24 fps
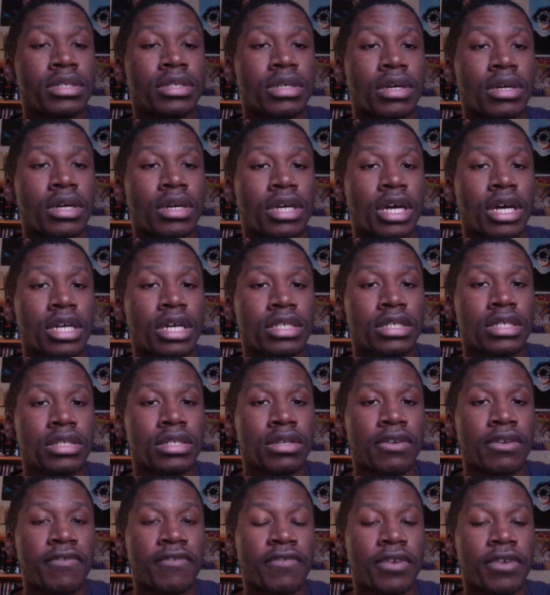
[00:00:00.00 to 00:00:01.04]
Uh, Cosmos
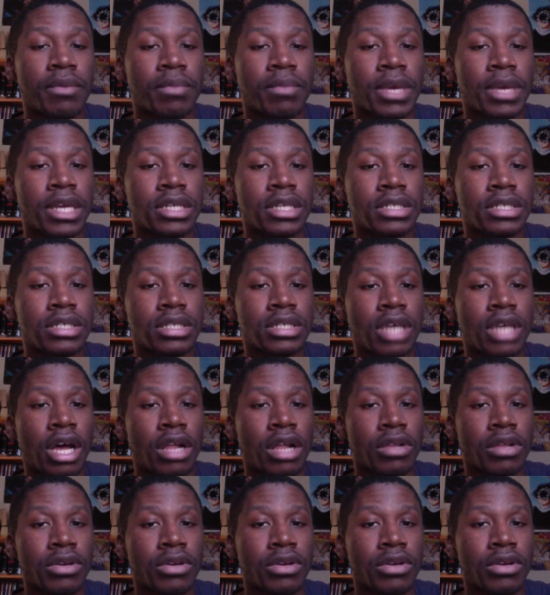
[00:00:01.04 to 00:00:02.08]
on the front page, he's
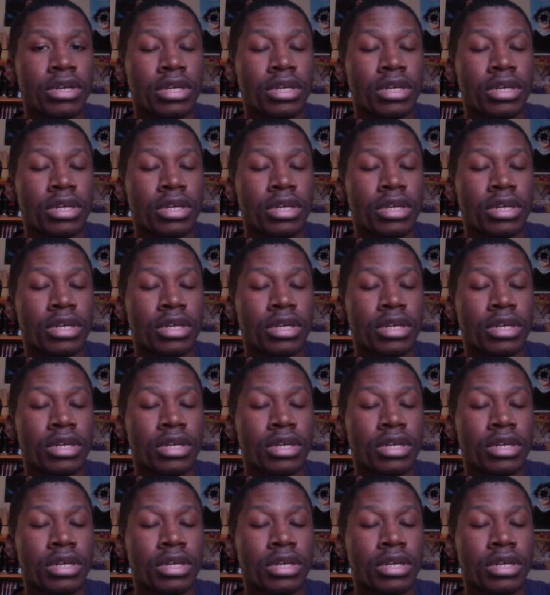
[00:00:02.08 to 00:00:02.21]
colored.